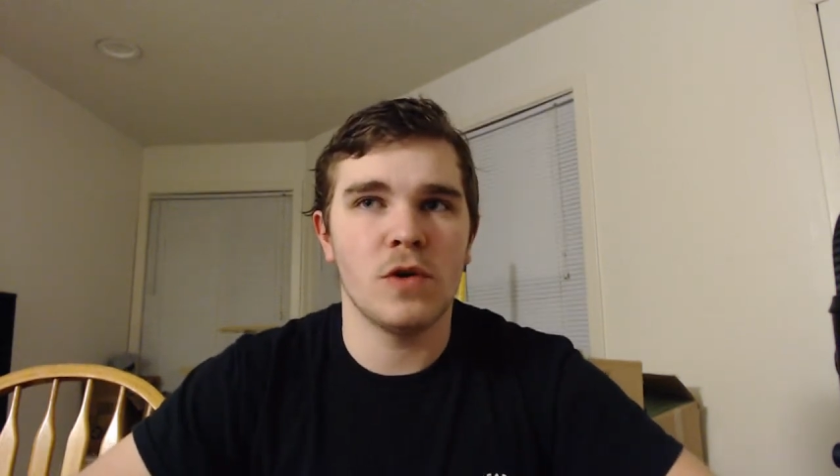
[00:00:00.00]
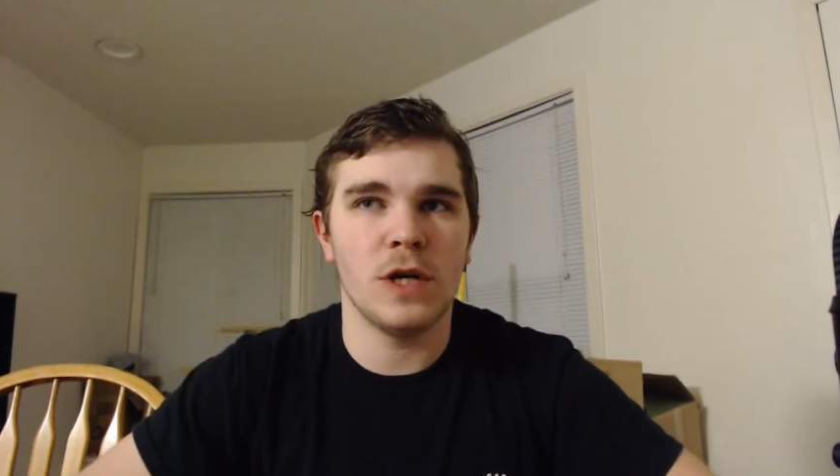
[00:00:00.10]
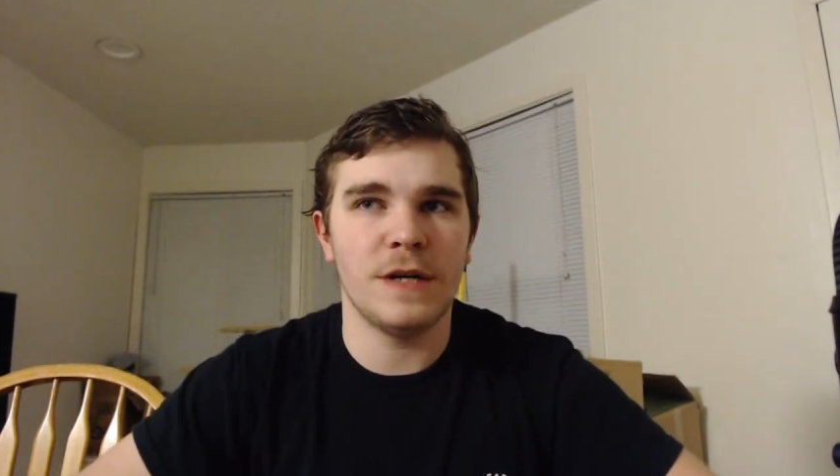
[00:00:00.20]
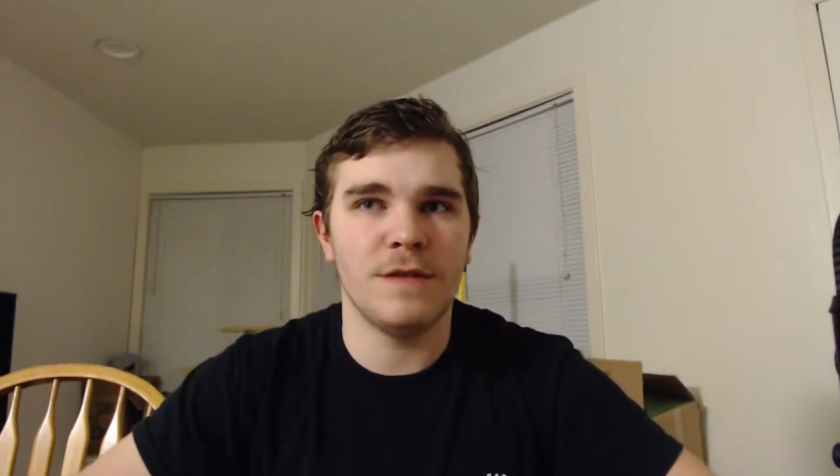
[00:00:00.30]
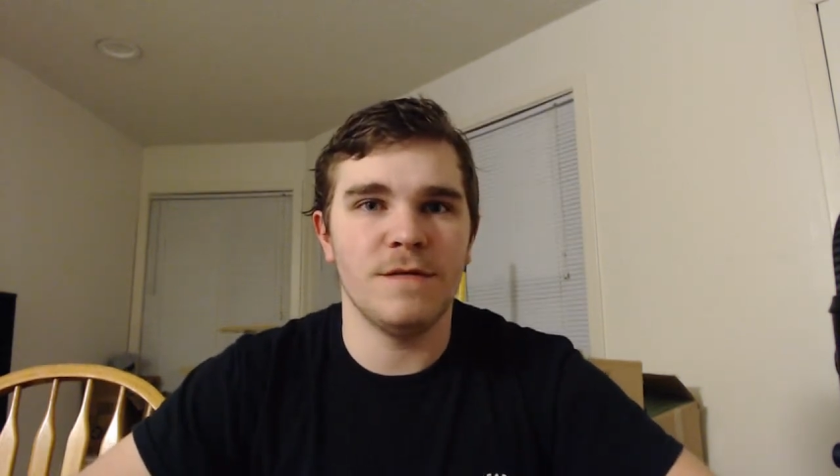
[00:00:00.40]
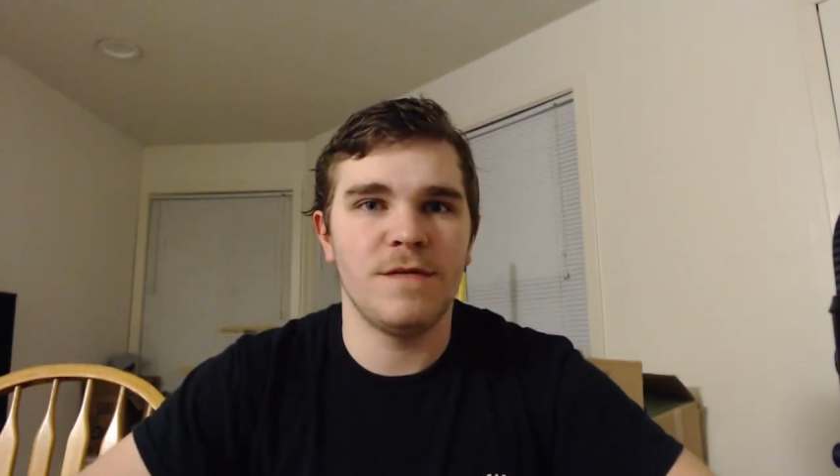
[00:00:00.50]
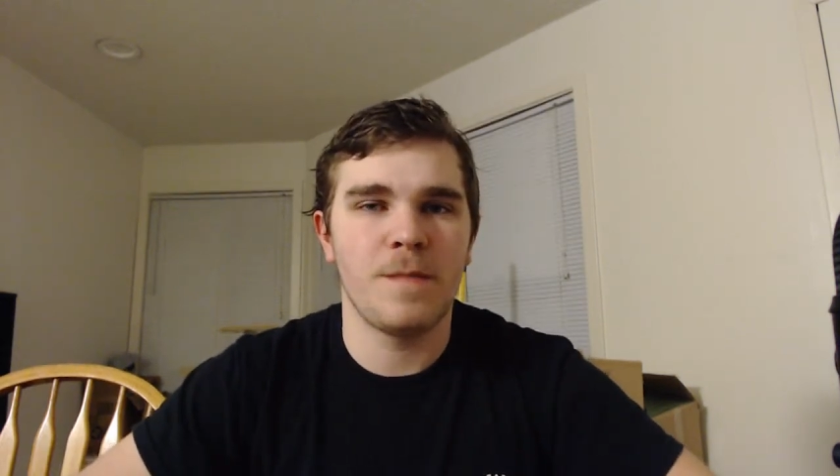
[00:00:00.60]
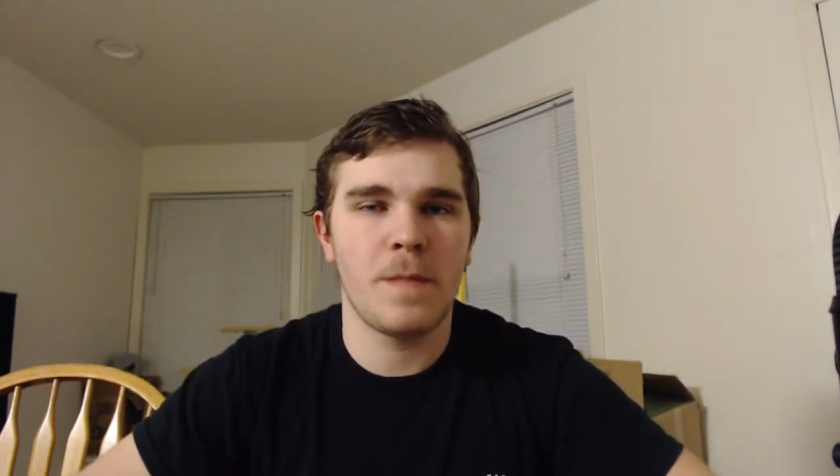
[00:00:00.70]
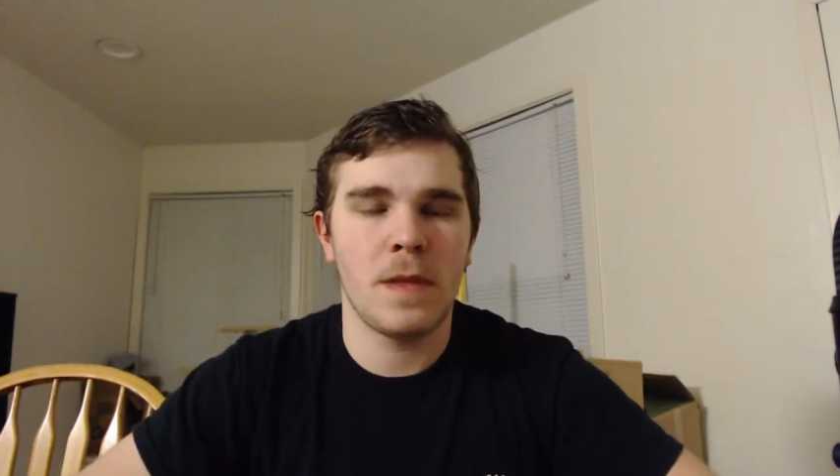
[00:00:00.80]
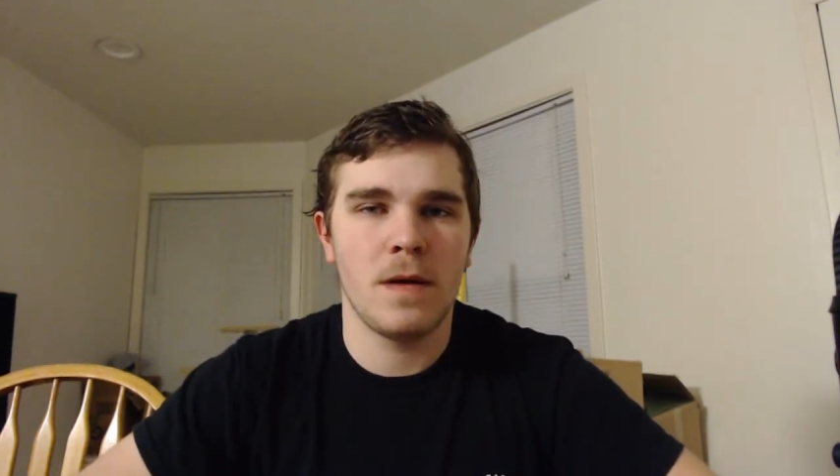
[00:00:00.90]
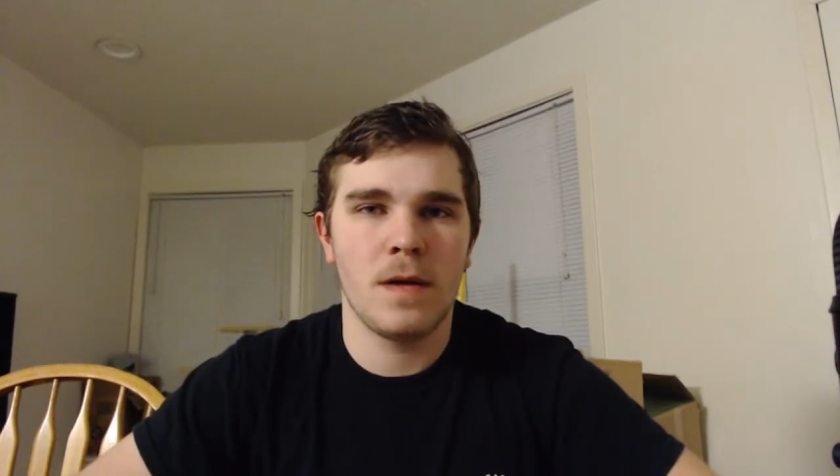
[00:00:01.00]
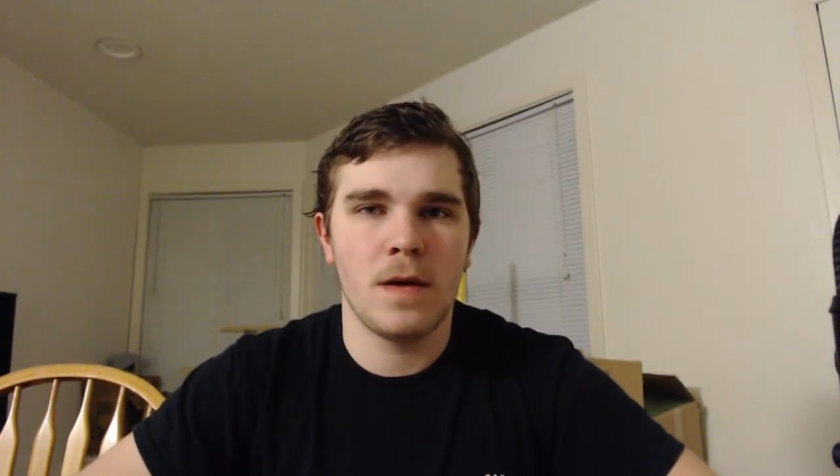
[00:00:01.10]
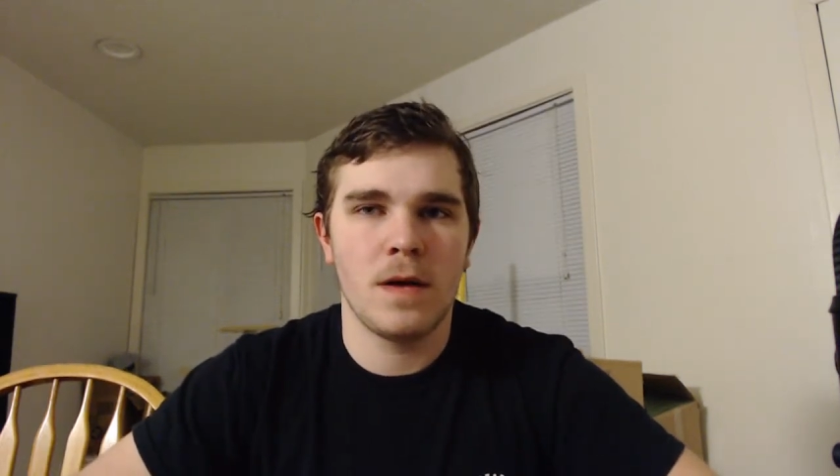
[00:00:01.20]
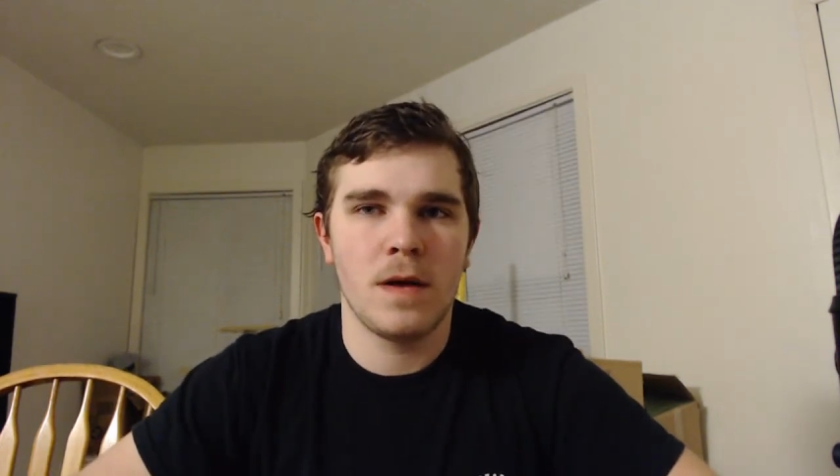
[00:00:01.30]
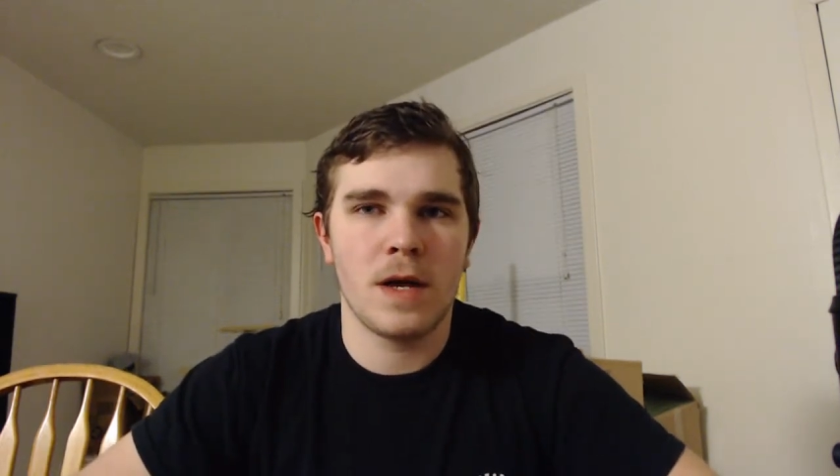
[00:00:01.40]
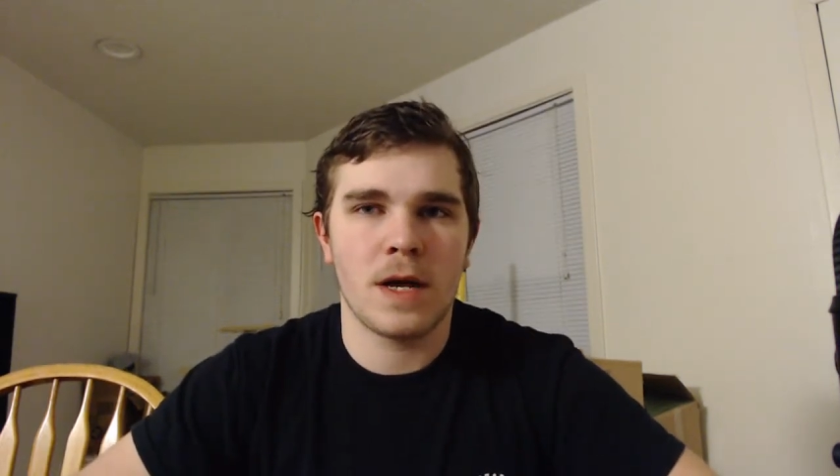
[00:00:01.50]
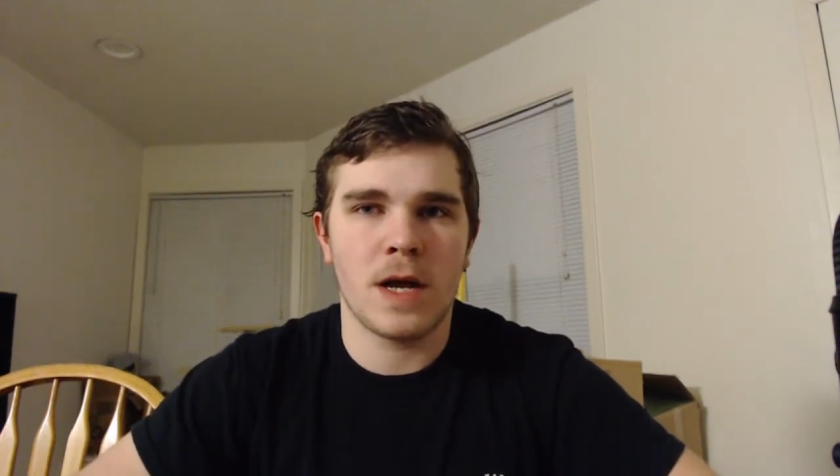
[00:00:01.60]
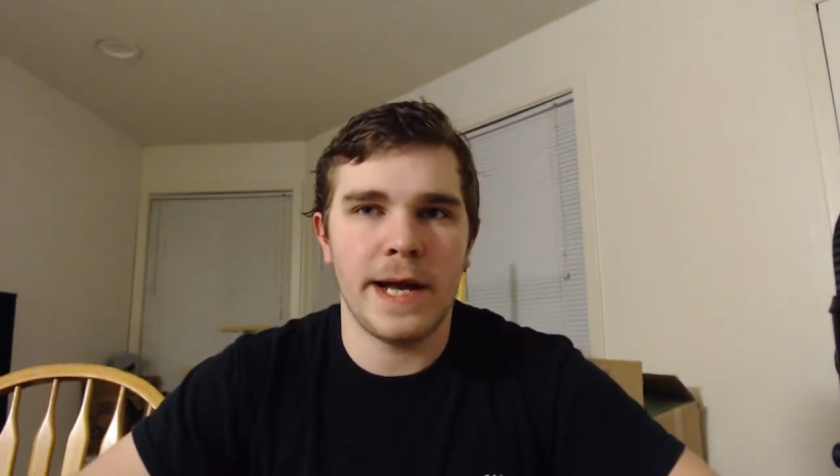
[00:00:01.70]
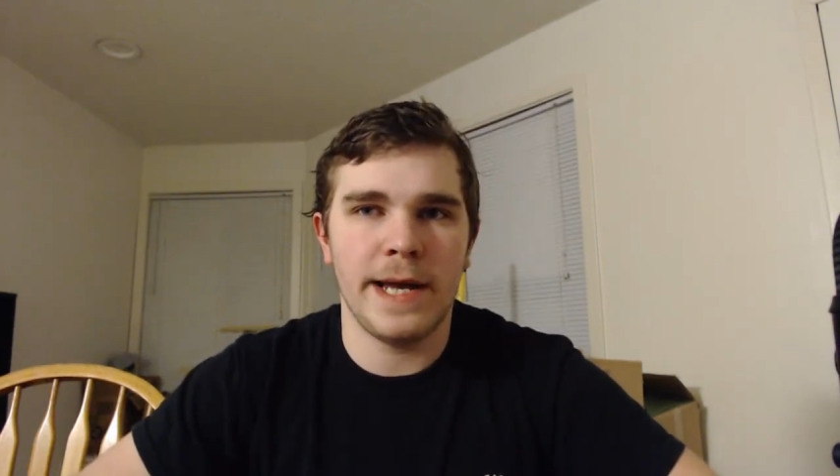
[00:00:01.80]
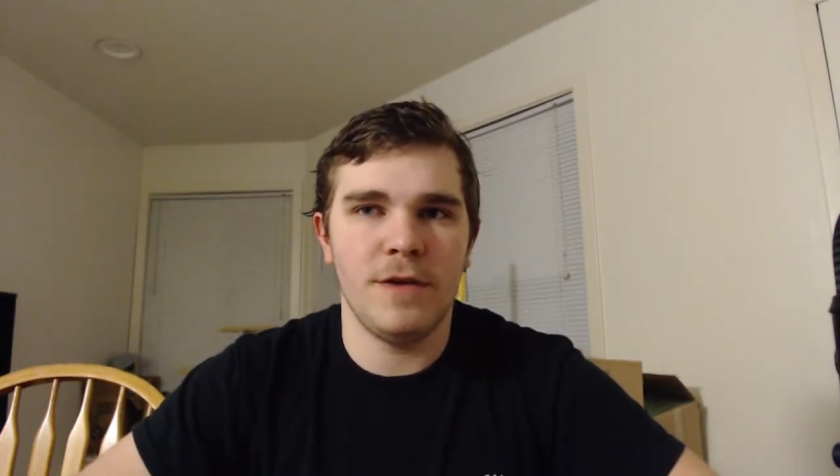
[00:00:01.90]
of
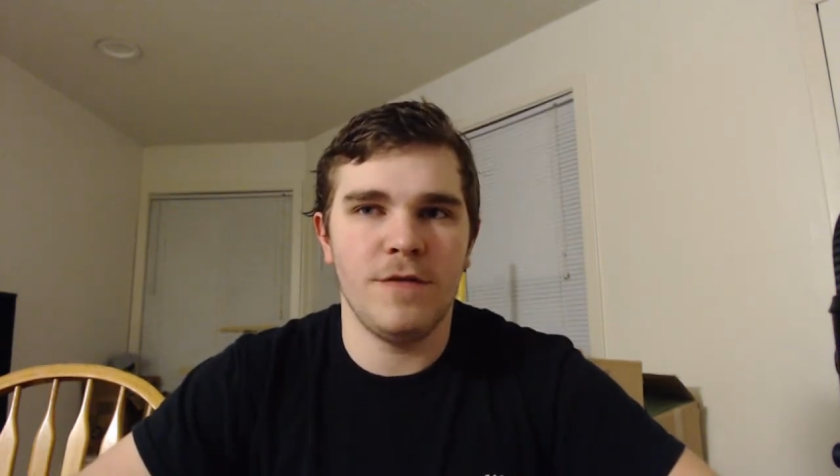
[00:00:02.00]
kind of